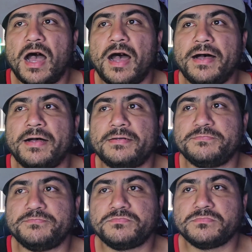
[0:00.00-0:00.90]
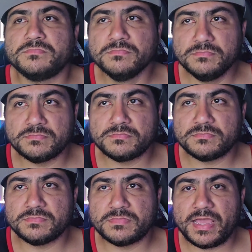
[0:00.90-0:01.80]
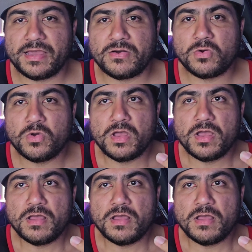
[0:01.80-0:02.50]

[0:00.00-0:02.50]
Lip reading: Now,